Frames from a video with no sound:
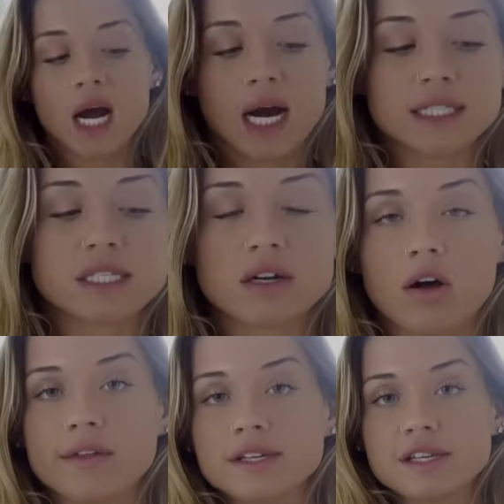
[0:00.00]
I just did
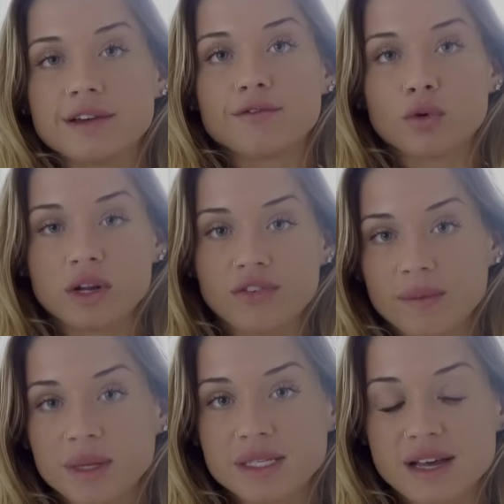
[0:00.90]
all this in
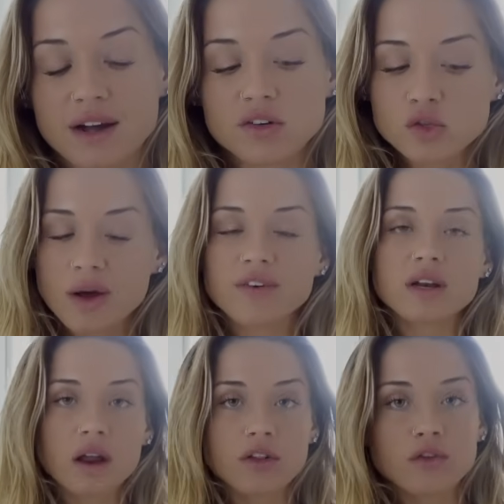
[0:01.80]
45 minutes. I also have
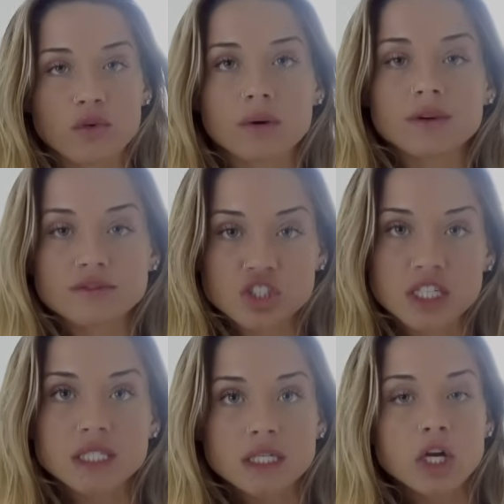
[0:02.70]
another form of
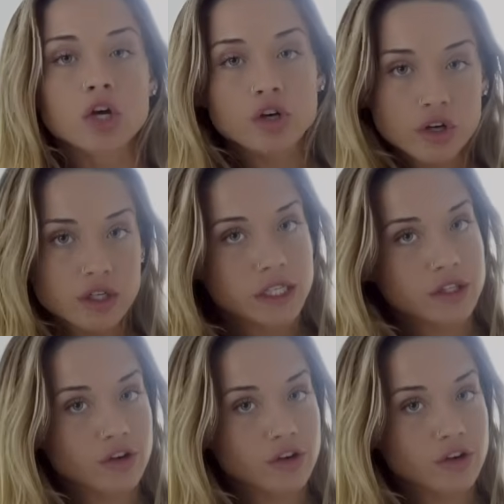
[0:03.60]
chicken cooking in the